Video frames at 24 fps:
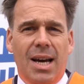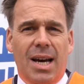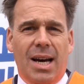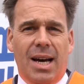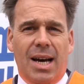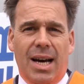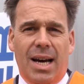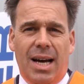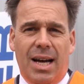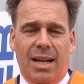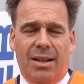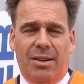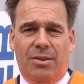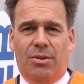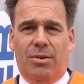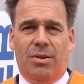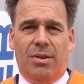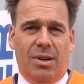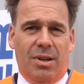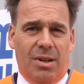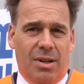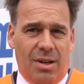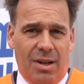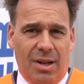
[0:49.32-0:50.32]
And
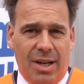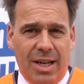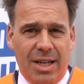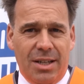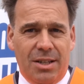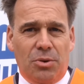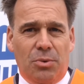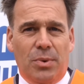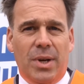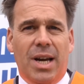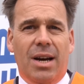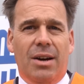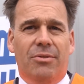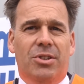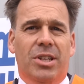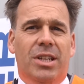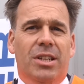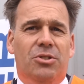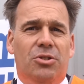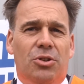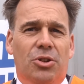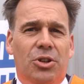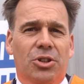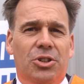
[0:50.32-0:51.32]
later we have the
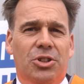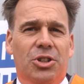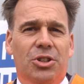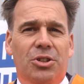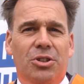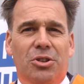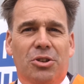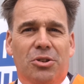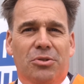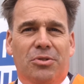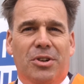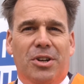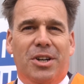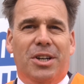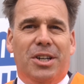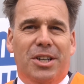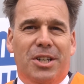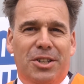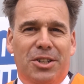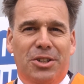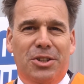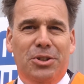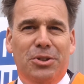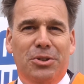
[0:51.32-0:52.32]
introduction of
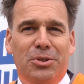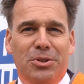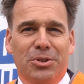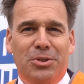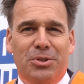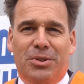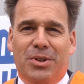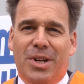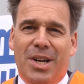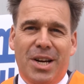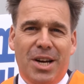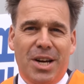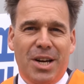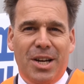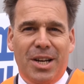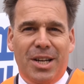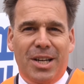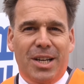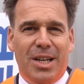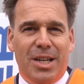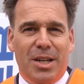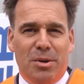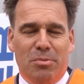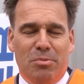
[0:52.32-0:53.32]
our new
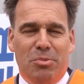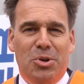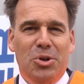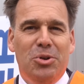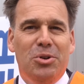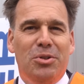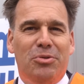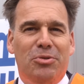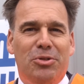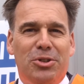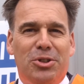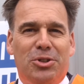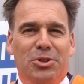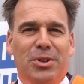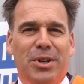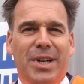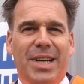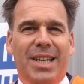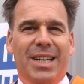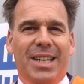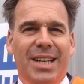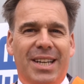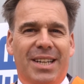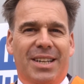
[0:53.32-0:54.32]
beautiful
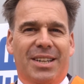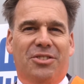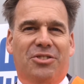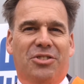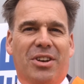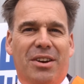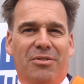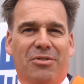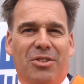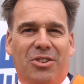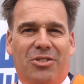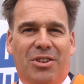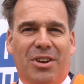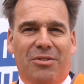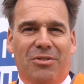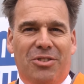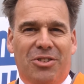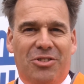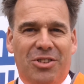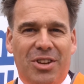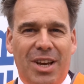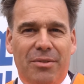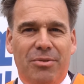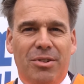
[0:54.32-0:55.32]
train, the
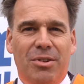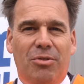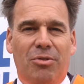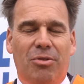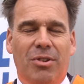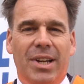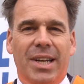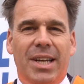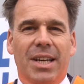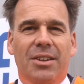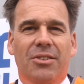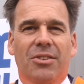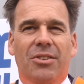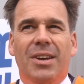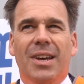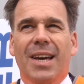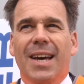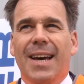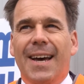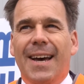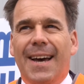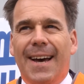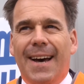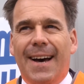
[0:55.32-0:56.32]
777 fleet,
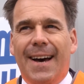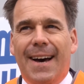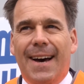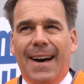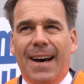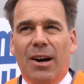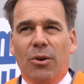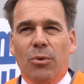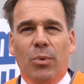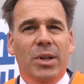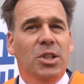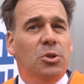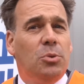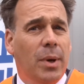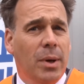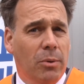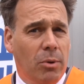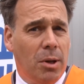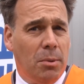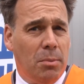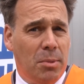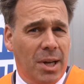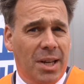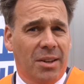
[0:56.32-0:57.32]
which we
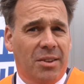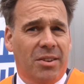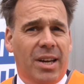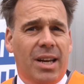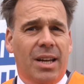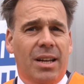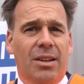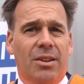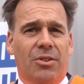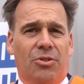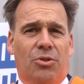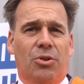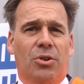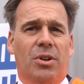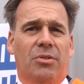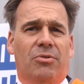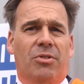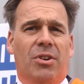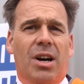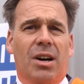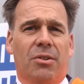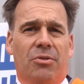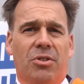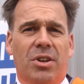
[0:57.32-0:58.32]
will maintain
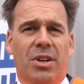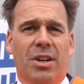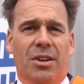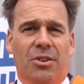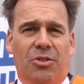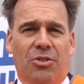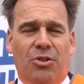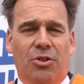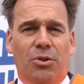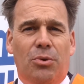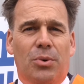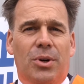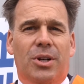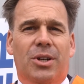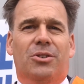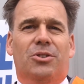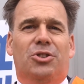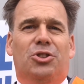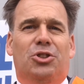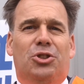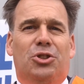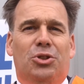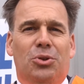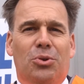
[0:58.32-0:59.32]
35 years. So we're
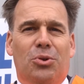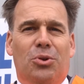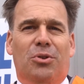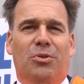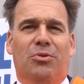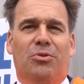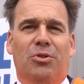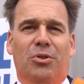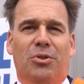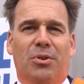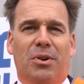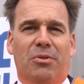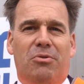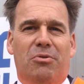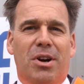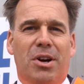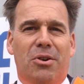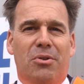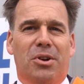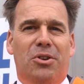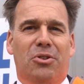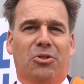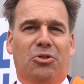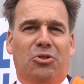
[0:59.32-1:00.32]
sure for a
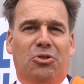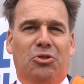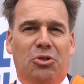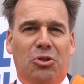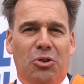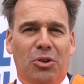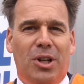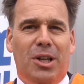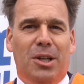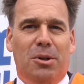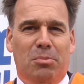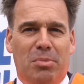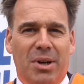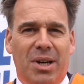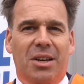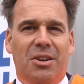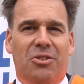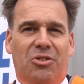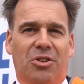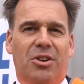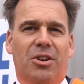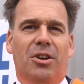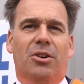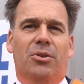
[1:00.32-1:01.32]
very solid
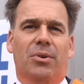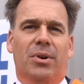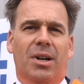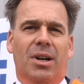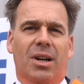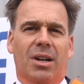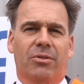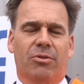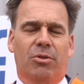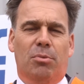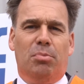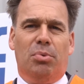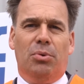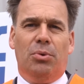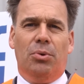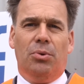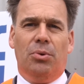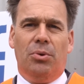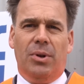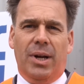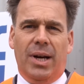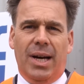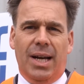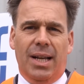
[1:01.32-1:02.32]
base here in
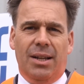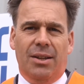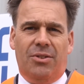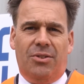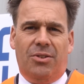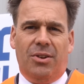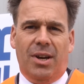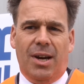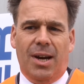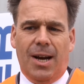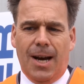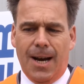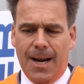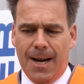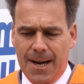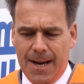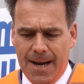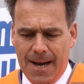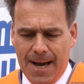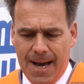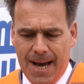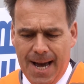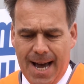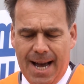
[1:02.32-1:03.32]
Liverpool, and
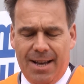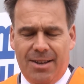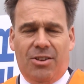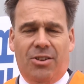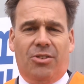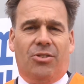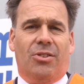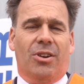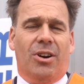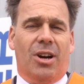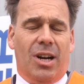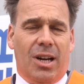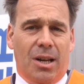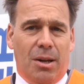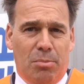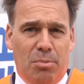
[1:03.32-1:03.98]
as a starting